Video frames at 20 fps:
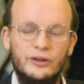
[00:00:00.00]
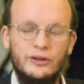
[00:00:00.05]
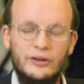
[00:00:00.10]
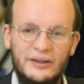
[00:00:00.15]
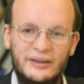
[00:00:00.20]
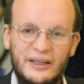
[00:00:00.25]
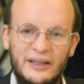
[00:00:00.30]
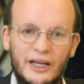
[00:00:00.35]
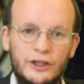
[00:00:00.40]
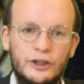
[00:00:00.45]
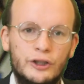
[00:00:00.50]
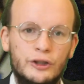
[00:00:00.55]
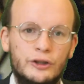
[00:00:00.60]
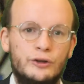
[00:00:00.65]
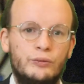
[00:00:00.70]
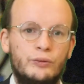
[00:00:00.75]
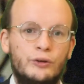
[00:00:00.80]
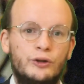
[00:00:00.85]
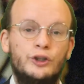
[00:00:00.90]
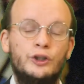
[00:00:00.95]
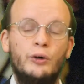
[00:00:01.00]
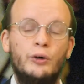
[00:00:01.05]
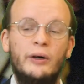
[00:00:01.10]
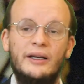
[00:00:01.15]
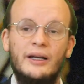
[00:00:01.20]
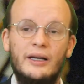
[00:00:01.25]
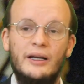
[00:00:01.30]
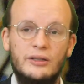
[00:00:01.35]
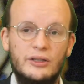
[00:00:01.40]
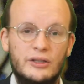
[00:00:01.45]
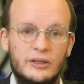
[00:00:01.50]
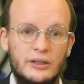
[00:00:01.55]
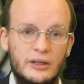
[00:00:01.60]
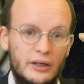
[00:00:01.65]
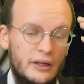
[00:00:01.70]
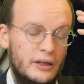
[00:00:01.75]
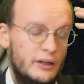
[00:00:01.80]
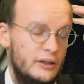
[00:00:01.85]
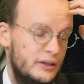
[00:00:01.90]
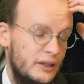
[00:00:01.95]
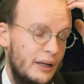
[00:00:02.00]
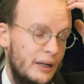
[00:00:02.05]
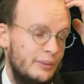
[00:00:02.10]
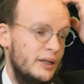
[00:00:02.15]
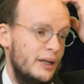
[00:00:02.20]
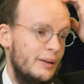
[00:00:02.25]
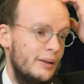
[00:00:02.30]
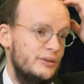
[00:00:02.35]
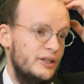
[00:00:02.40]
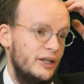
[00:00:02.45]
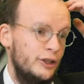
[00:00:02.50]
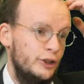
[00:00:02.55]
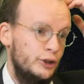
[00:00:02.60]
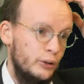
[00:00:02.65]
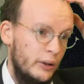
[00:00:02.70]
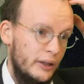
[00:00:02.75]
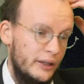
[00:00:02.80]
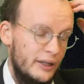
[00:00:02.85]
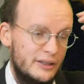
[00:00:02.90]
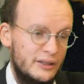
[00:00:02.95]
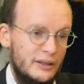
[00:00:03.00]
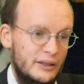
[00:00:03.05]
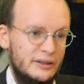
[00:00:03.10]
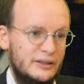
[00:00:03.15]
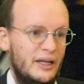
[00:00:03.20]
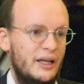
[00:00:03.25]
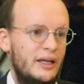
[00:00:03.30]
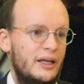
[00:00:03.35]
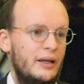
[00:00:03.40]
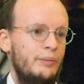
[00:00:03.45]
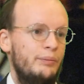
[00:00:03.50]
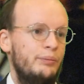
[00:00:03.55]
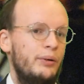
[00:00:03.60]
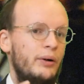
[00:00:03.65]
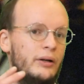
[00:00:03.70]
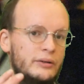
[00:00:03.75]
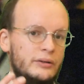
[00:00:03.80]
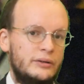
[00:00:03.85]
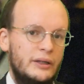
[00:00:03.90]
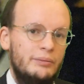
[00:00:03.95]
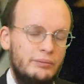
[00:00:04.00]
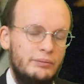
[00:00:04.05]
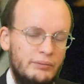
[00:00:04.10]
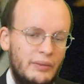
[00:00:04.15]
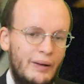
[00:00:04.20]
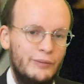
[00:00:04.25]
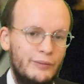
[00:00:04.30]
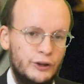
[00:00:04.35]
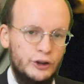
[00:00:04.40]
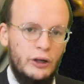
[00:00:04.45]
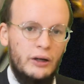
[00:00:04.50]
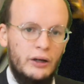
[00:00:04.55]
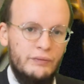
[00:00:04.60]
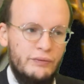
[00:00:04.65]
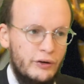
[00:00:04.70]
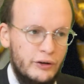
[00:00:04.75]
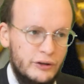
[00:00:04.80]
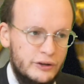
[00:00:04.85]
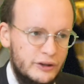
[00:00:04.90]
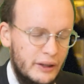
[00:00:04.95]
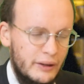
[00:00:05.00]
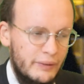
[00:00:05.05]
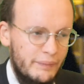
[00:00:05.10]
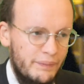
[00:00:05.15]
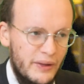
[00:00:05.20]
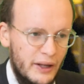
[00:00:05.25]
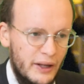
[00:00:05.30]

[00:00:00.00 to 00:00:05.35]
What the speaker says: nations would join us. Sometimes they join us in taking part in mamish converting.